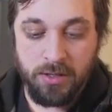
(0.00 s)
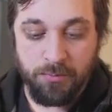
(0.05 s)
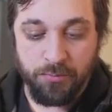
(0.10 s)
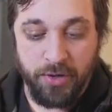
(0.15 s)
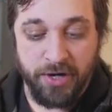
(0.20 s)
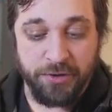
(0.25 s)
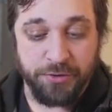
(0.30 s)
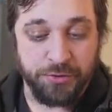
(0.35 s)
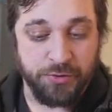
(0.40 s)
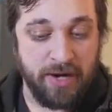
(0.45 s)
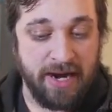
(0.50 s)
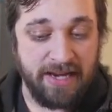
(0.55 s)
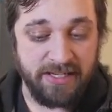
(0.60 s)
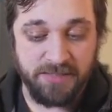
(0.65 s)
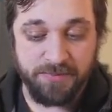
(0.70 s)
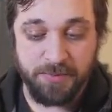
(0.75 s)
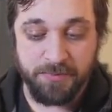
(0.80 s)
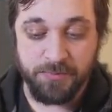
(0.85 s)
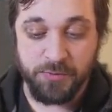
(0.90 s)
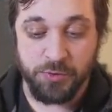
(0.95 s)
Praetor's
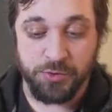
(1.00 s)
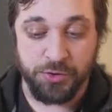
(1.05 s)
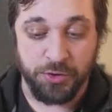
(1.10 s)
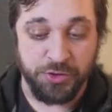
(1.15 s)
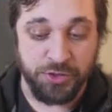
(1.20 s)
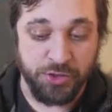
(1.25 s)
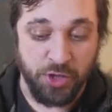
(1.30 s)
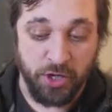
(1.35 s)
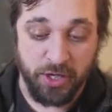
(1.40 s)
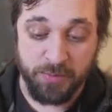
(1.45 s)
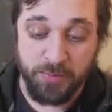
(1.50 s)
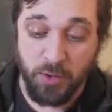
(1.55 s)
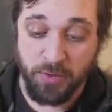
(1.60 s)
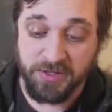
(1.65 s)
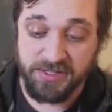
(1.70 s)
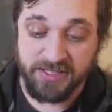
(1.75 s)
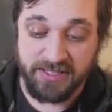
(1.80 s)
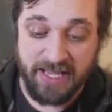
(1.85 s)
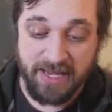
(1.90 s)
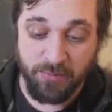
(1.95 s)
Grasp, you search a target
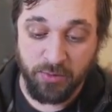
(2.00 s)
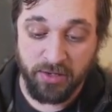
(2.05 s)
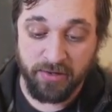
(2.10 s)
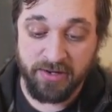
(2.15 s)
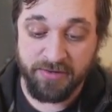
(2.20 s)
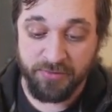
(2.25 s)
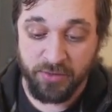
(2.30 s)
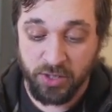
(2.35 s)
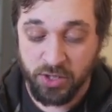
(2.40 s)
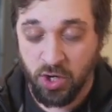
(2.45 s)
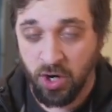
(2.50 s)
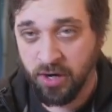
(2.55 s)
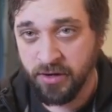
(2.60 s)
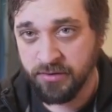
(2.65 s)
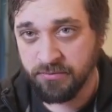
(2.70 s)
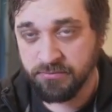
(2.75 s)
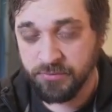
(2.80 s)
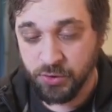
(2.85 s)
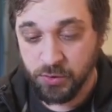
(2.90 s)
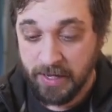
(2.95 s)
opponent's library for a
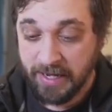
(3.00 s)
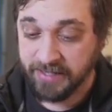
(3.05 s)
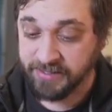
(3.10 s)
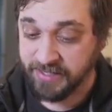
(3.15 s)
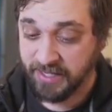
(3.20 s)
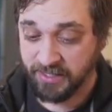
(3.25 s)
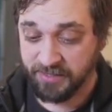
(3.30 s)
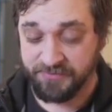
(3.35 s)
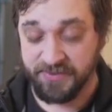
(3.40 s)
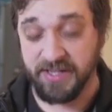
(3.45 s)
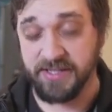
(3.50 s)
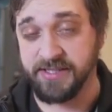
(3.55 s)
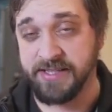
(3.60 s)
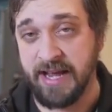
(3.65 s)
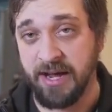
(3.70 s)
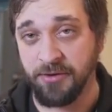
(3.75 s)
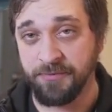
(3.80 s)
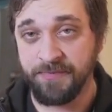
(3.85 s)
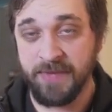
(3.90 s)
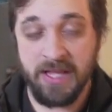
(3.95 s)
card, you exile it face
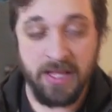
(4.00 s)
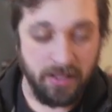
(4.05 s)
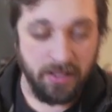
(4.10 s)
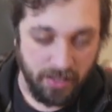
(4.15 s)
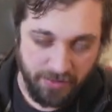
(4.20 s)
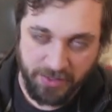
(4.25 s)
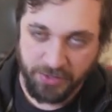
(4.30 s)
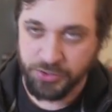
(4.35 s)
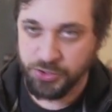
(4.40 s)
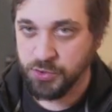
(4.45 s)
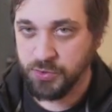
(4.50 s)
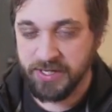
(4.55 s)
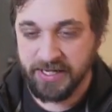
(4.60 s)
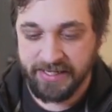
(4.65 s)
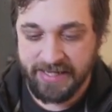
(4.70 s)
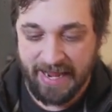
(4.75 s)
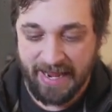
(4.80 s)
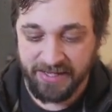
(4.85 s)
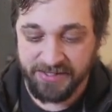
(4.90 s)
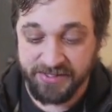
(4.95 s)
down, and then you can
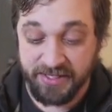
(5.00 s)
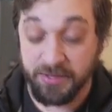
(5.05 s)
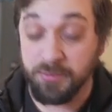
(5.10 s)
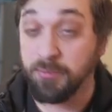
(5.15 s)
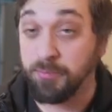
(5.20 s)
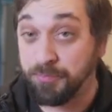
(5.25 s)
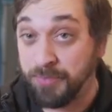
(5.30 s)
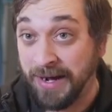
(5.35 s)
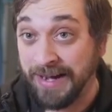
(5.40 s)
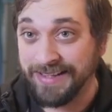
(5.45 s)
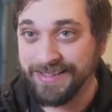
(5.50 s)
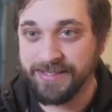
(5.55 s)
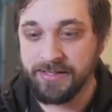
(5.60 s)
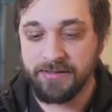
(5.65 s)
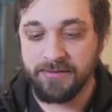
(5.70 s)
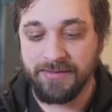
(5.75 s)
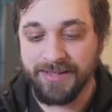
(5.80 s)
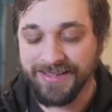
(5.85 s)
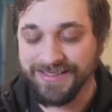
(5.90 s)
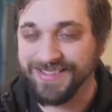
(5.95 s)
cast it. But
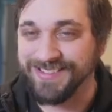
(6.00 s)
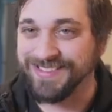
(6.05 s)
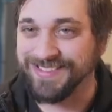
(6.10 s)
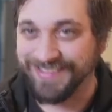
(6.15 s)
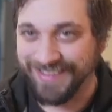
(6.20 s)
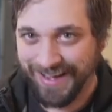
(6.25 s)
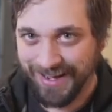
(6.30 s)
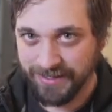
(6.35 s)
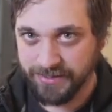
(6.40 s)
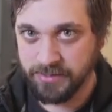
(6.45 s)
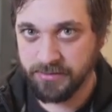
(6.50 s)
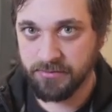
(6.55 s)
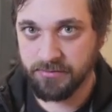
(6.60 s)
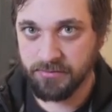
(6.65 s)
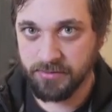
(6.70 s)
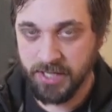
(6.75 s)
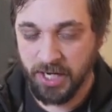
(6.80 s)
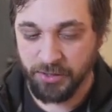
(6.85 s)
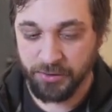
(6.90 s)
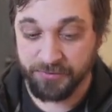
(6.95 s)
it does not
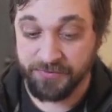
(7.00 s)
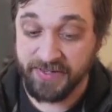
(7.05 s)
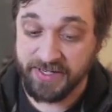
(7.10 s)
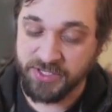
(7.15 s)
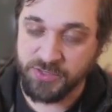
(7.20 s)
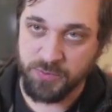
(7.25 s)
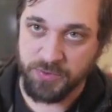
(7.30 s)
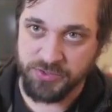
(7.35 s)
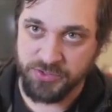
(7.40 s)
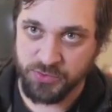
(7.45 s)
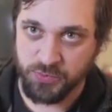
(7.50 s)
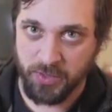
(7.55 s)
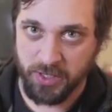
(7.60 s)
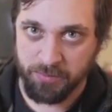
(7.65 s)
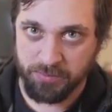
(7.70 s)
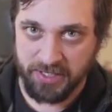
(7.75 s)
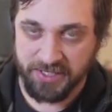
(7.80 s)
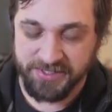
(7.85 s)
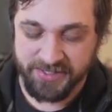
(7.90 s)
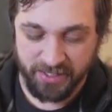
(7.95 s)
color fix, which is where
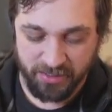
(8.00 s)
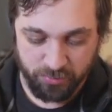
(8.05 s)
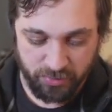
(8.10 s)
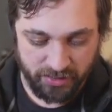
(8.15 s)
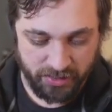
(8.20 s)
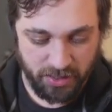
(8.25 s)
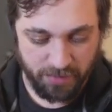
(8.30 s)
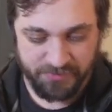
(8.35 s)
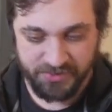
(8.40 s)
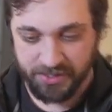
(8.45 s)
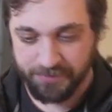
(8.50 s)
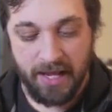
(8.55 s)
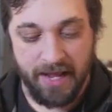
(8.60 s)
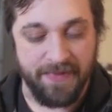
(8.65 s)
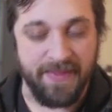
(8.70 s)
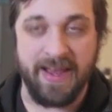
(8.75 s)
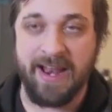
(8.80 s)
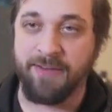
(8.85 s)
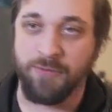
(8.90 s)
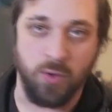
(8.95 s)
Blood Celebrant comes in.
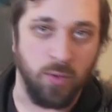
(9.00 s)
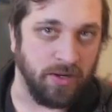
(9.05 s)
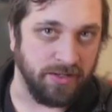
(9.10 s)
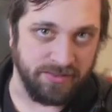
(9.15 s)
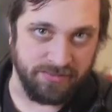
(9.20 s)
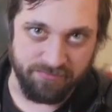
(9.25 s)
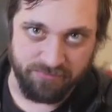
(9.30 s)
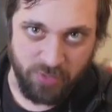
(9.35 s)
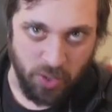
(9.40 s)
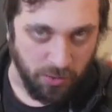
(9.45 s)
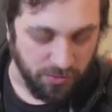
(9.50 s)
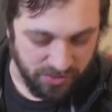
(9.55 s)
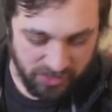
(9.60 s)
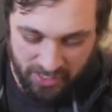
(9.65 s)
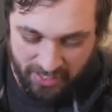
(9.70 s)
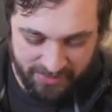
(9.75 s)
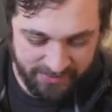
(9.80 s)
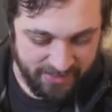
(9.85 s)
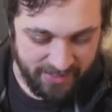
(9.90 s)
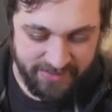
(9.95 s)
And then everyone knows
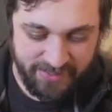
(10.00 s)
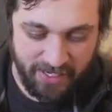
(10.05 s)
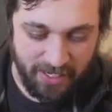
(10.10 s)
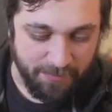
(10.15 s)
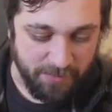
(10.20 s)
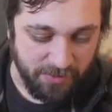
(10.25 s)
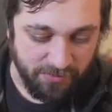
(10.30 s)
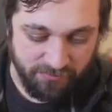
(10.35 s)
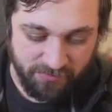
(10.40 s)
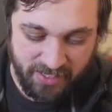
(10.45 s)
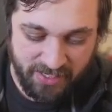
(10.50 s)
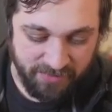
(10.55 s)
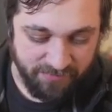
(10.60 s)
Lion's Eye Diamond.